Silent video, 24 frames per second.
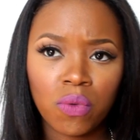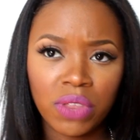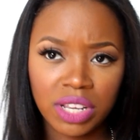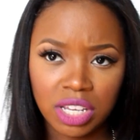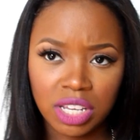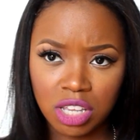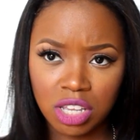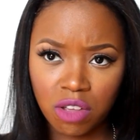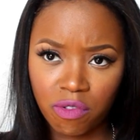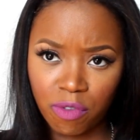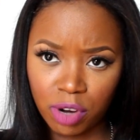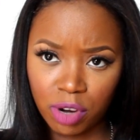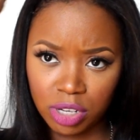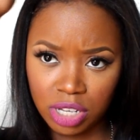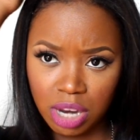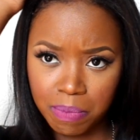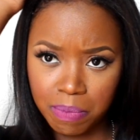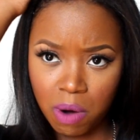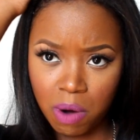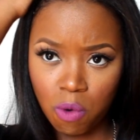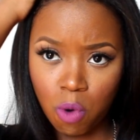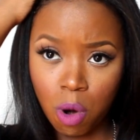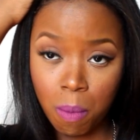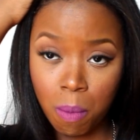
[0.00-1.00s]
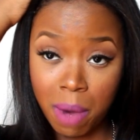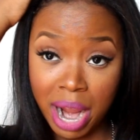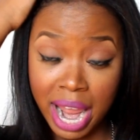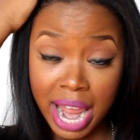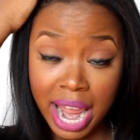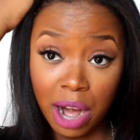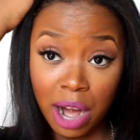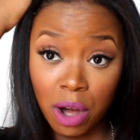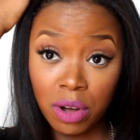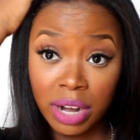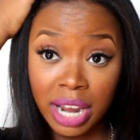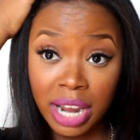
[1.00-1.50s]
This is the first time I wore my
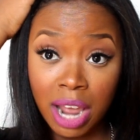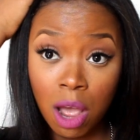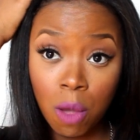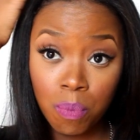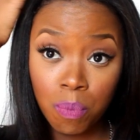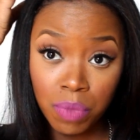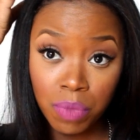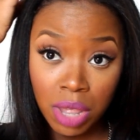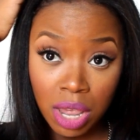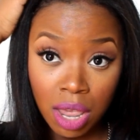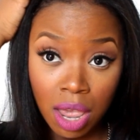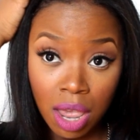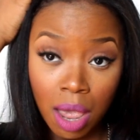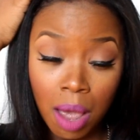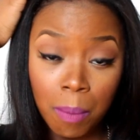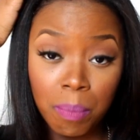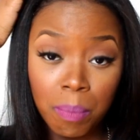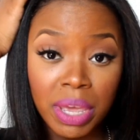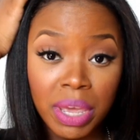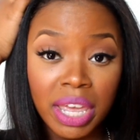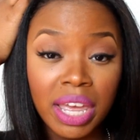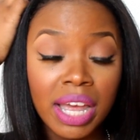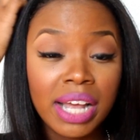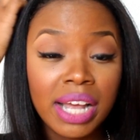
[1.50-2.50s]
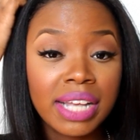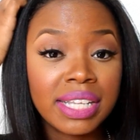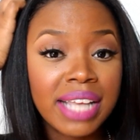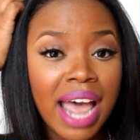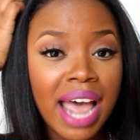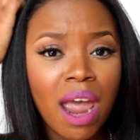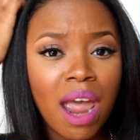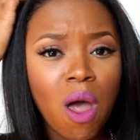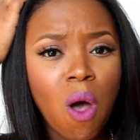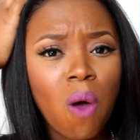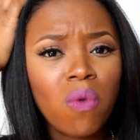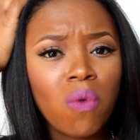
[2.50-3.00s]
hair down, because
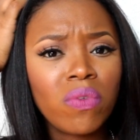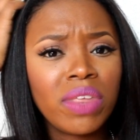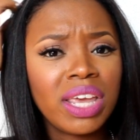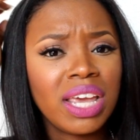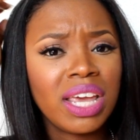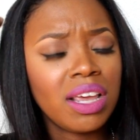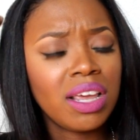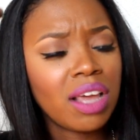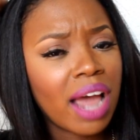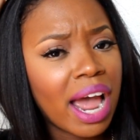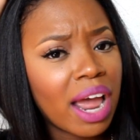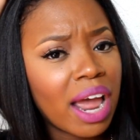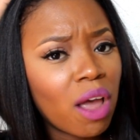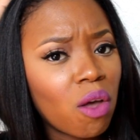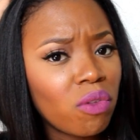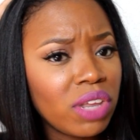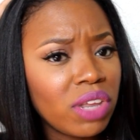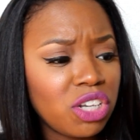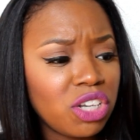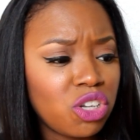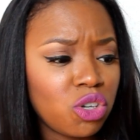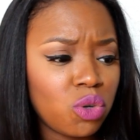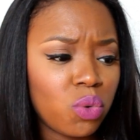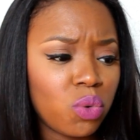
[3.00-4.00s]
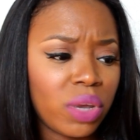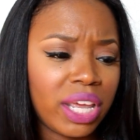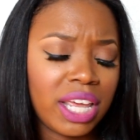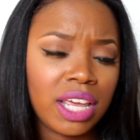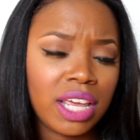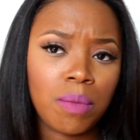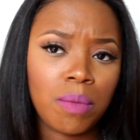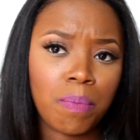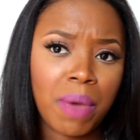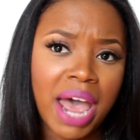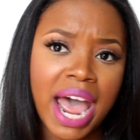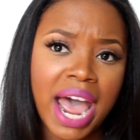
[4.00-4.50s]
I only do
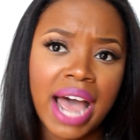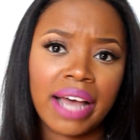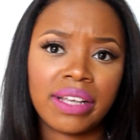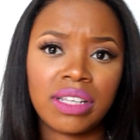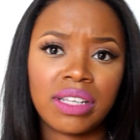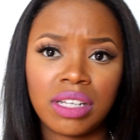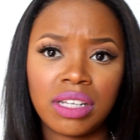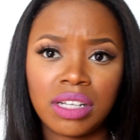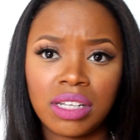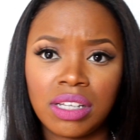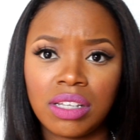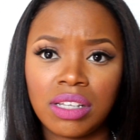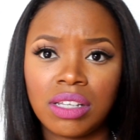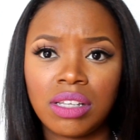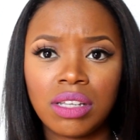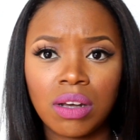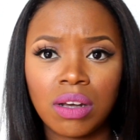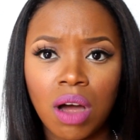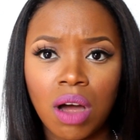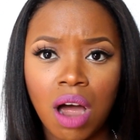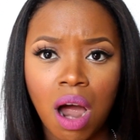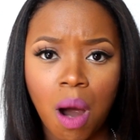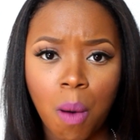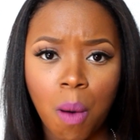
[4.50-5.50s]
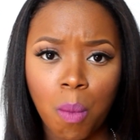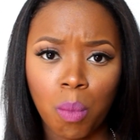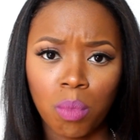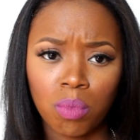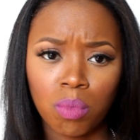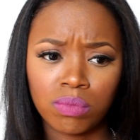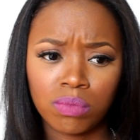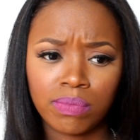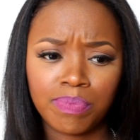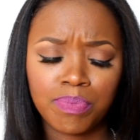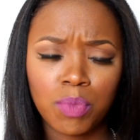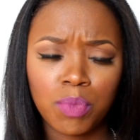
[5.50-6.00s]
heat passes
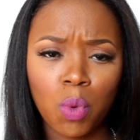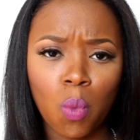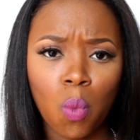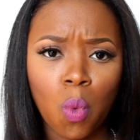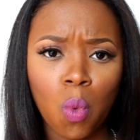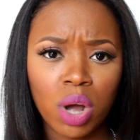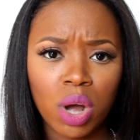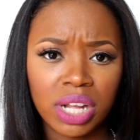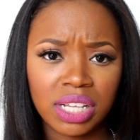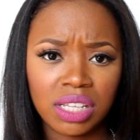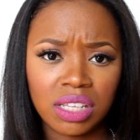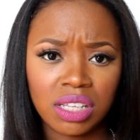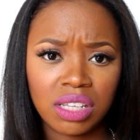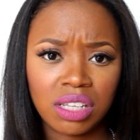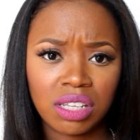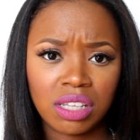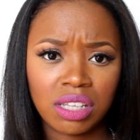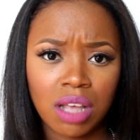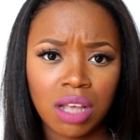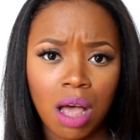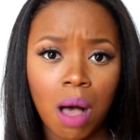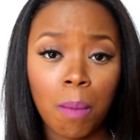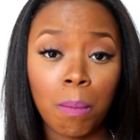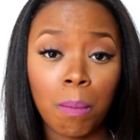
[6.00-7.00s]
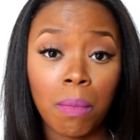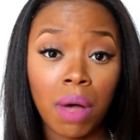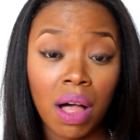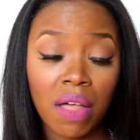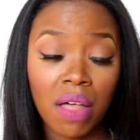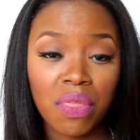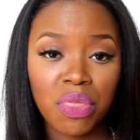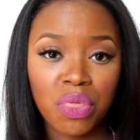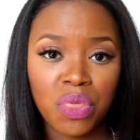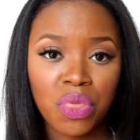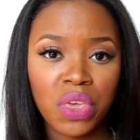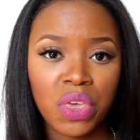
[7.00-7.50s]
once a
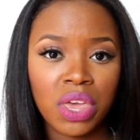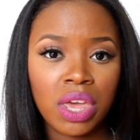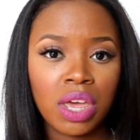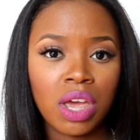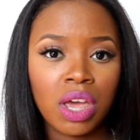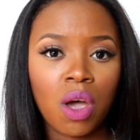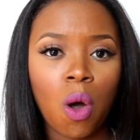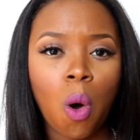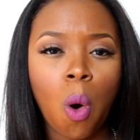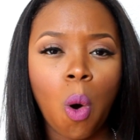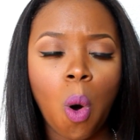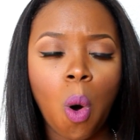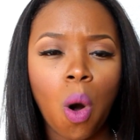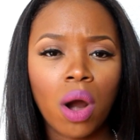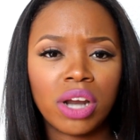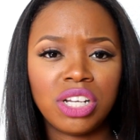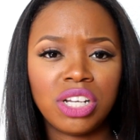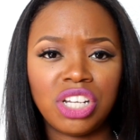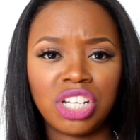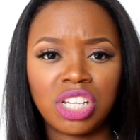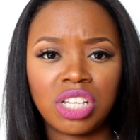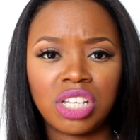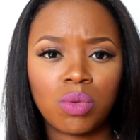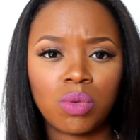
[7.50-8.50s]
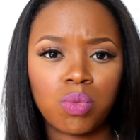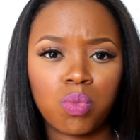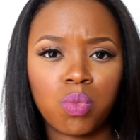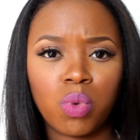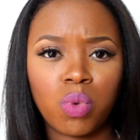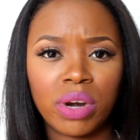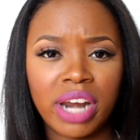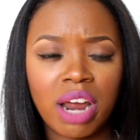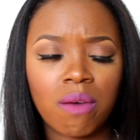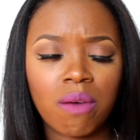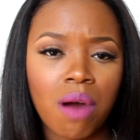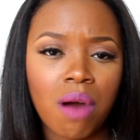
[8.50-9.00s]
month, or just
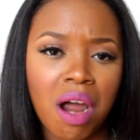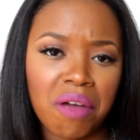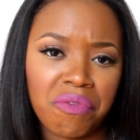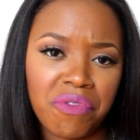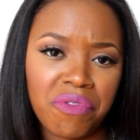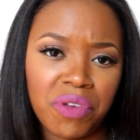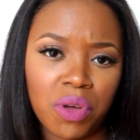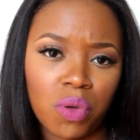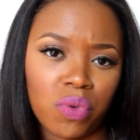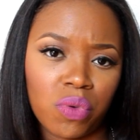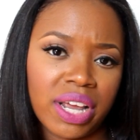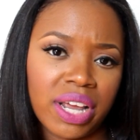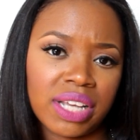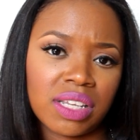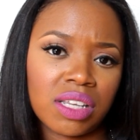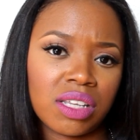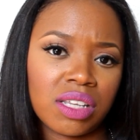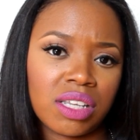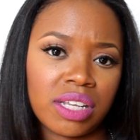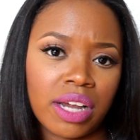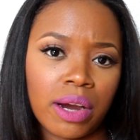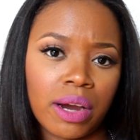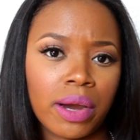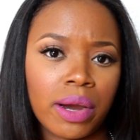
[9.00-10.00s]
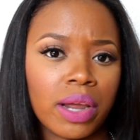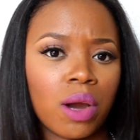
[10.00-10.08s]
whenever I feel necessary